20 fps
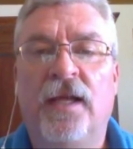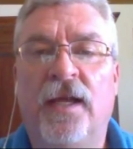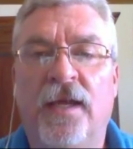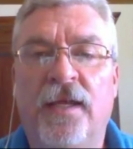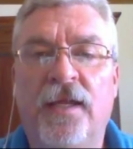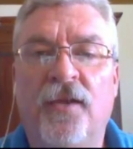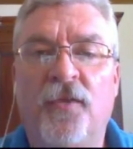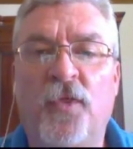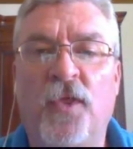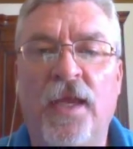
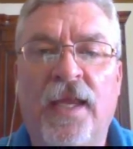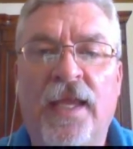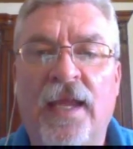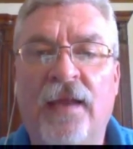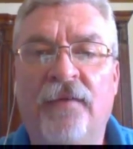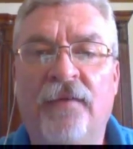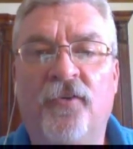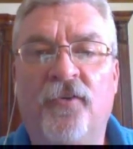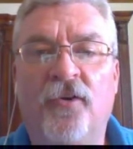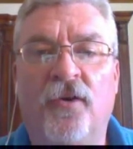You think
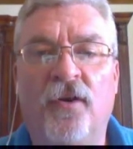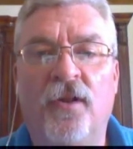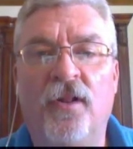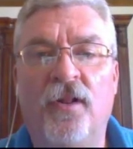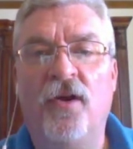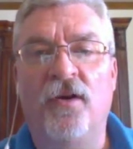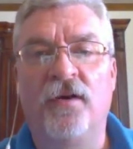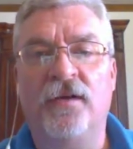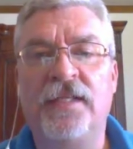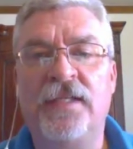after a
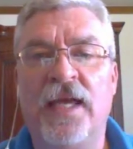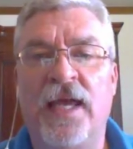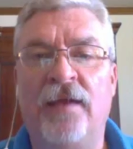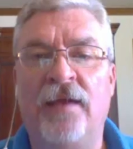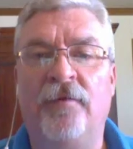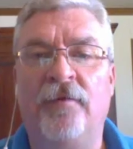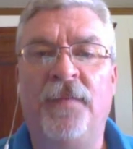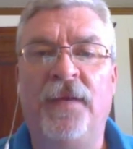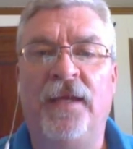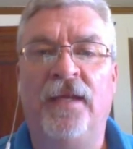long time
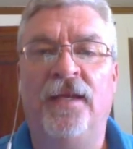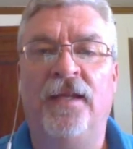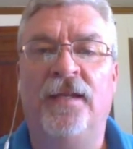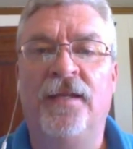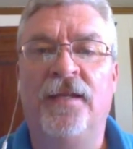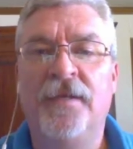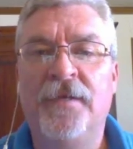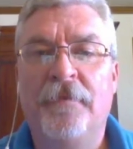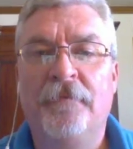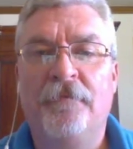of
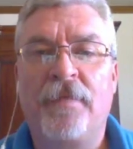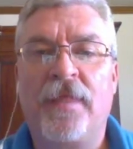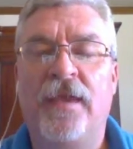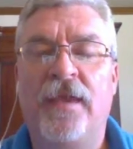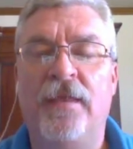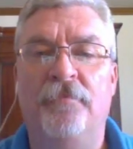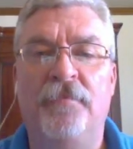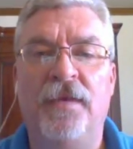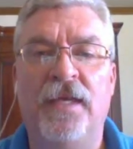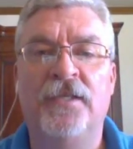being
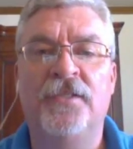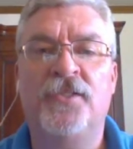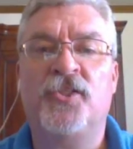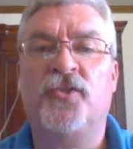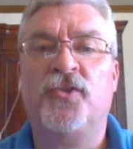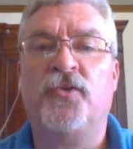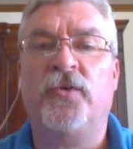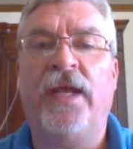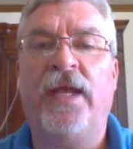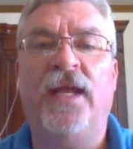in
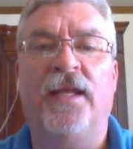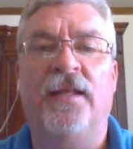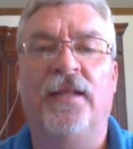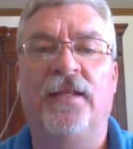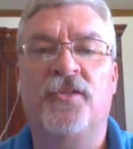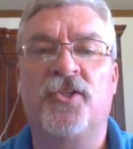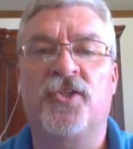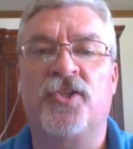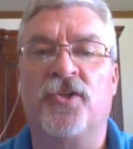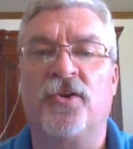ministry in
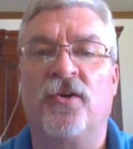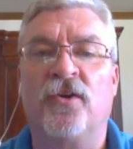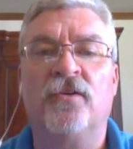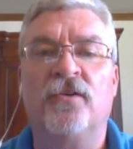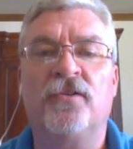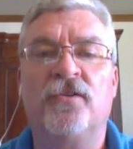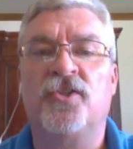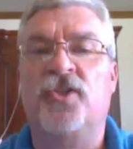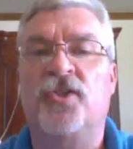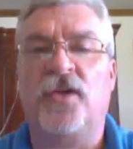the
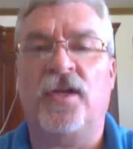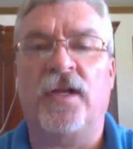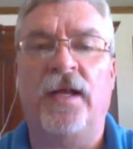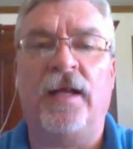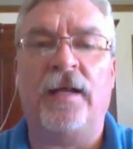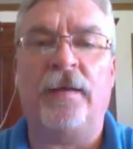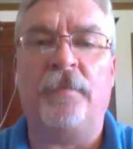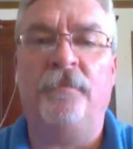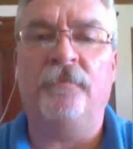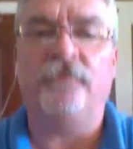church,
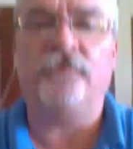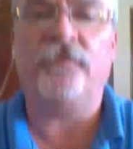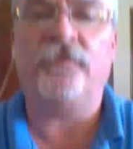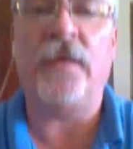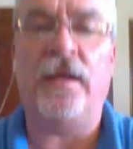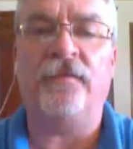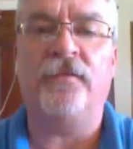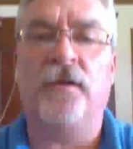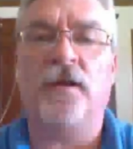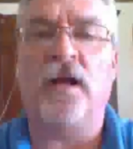
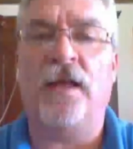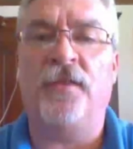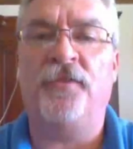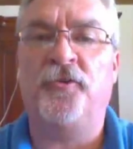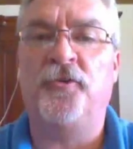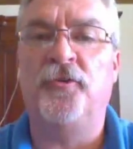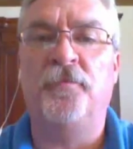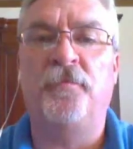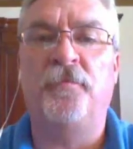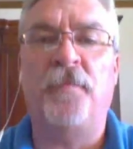I've gone
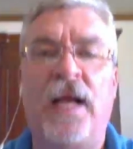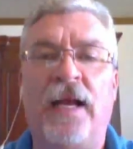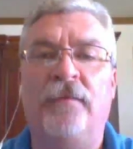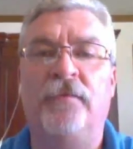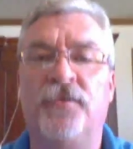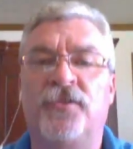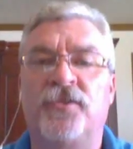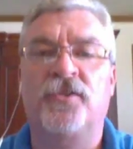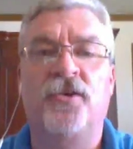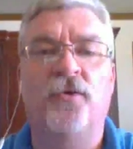through
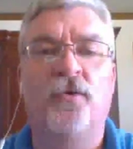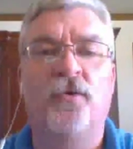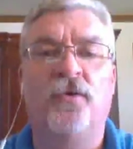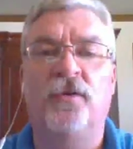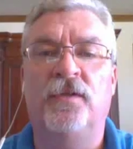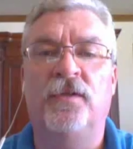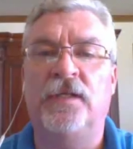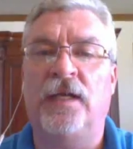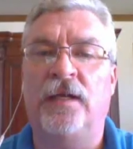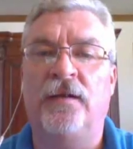Bible
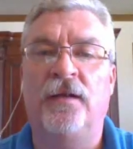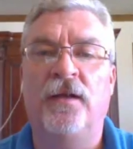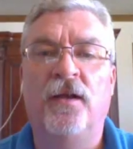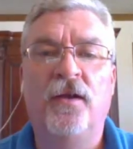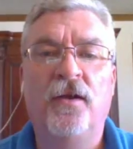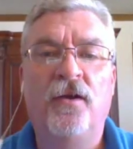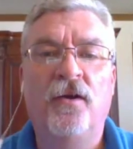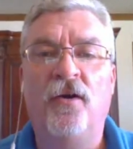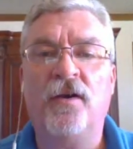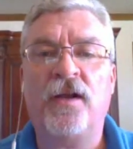school, done
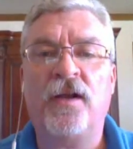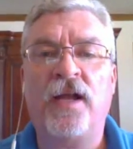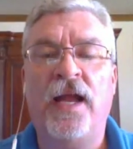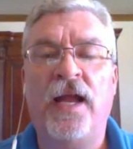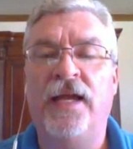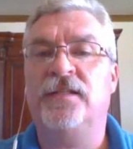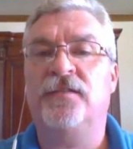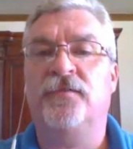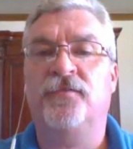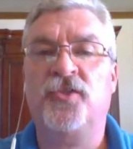all
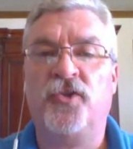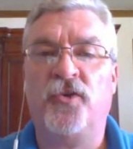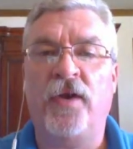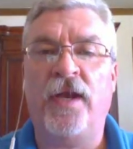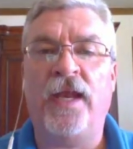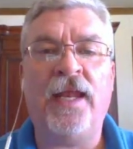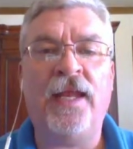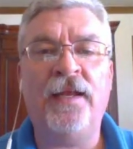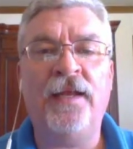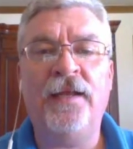kinds of
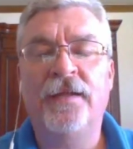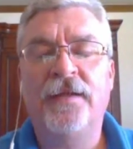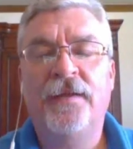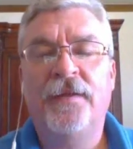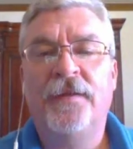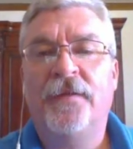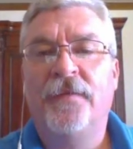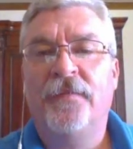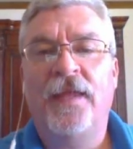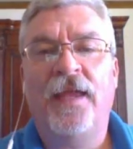training.
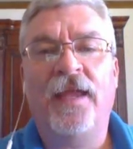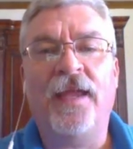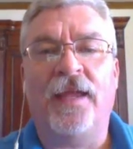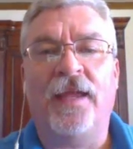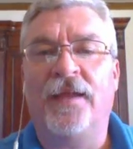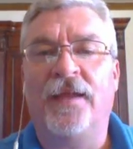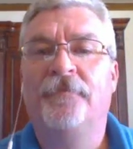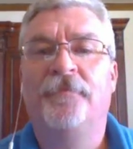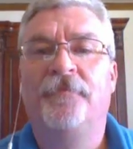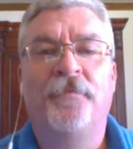
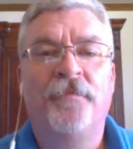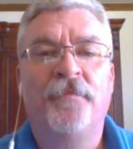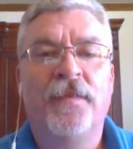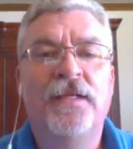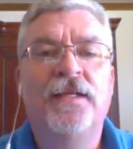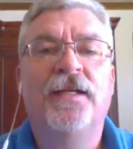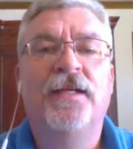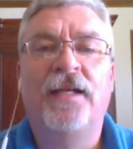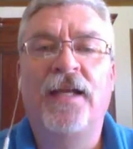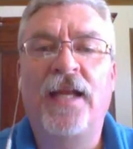Hey,
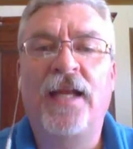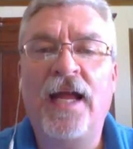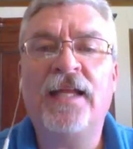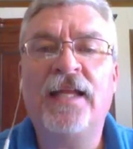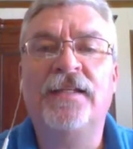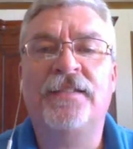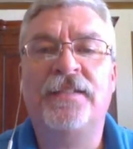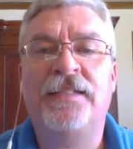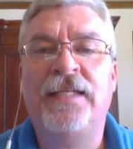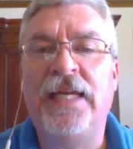
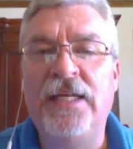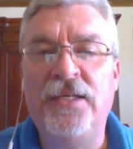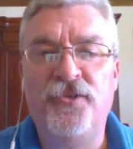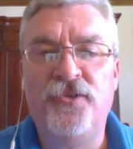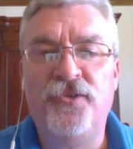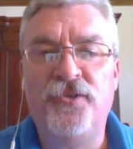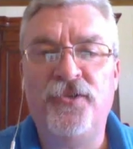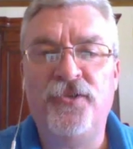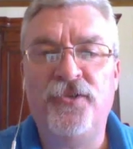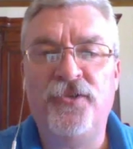God is
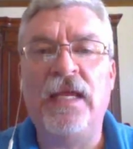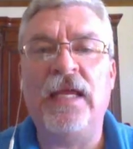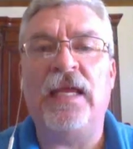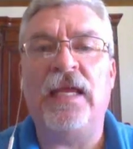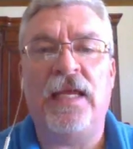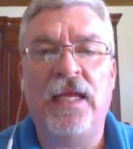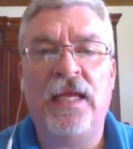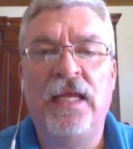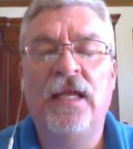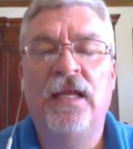teaching
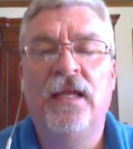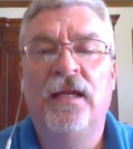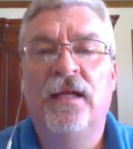me